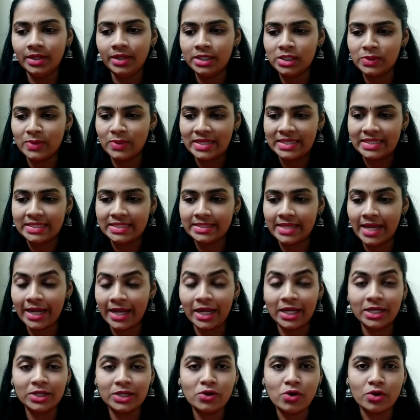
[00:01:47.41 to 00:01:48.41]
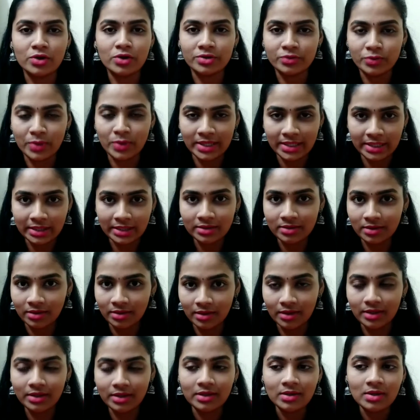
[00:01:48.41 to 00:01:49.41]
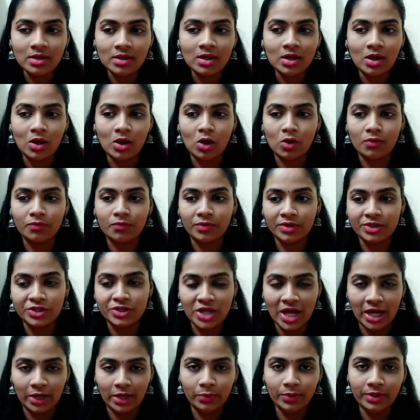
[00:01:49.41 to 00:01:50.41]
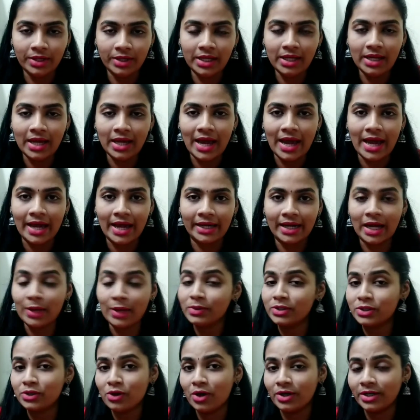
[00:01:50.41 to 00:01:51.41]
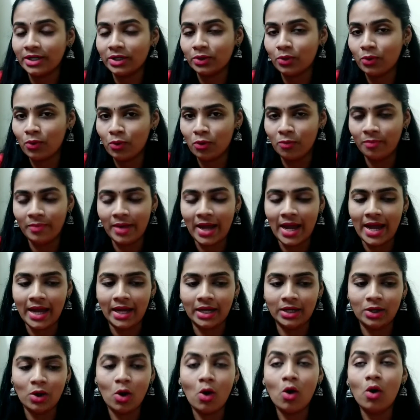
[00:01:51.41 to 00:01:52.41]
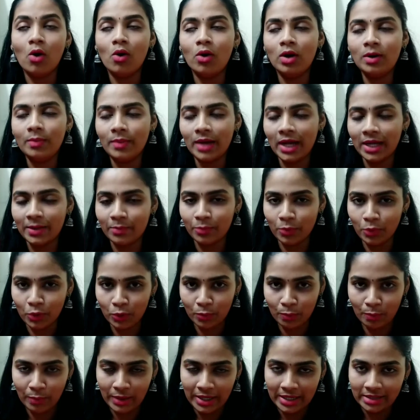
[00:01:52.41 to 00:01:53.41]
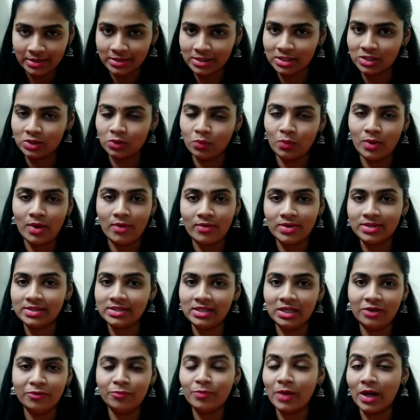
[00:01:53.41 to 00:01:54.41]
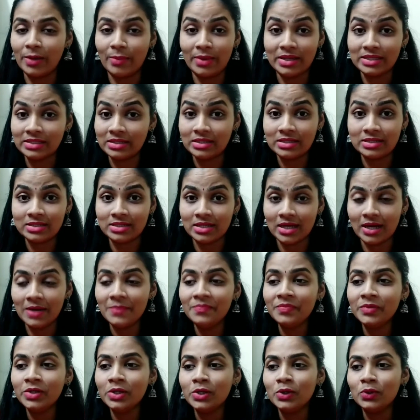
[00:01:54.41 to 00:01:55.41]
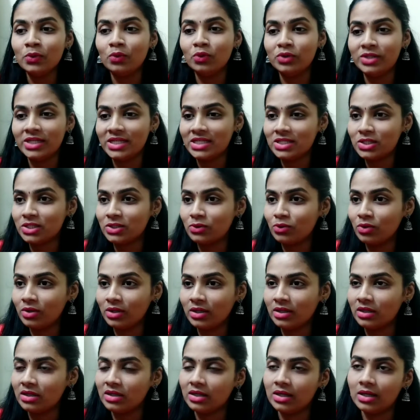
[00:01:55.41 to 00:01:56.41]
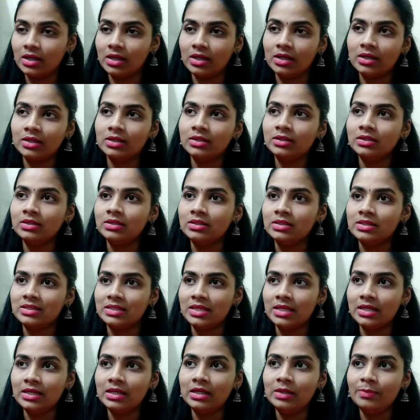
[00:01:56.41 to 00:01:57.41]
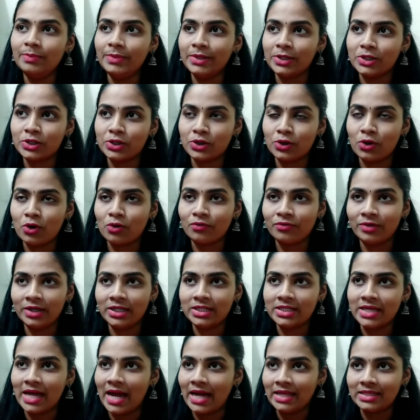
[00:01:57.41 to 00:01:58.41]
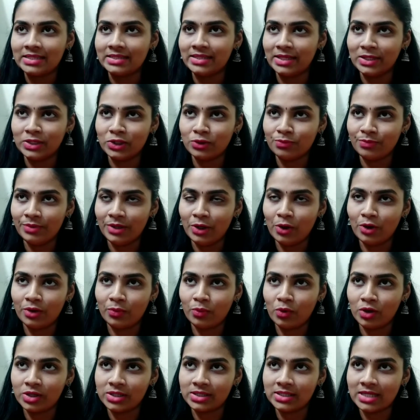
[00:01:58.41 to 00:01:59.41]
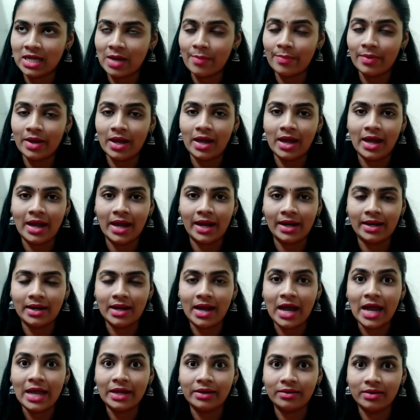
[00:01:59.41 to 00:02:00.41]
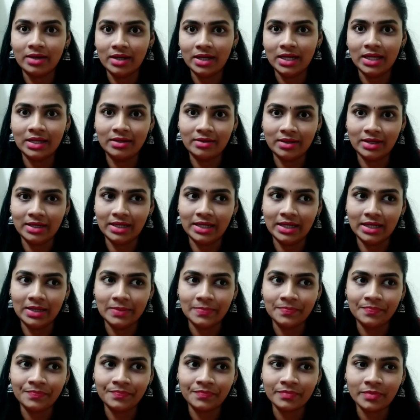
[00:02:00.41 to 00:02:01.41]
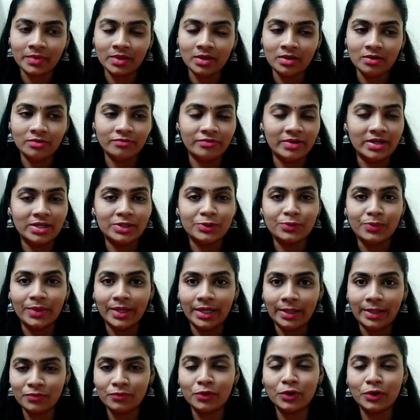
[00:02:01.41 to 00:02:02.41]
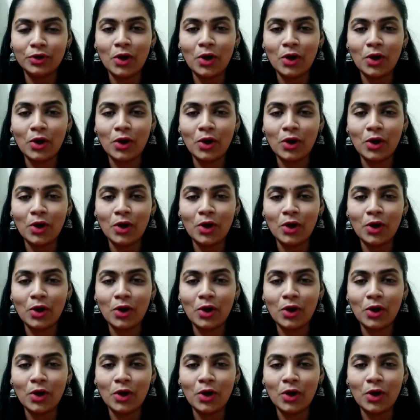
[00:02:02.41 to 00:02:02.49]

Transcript: 22nd or 23rd of January and I was not at home and all my book mails were received by my sister who just took a single picture of it and sent to me on WhatsApp and I really really felt very bad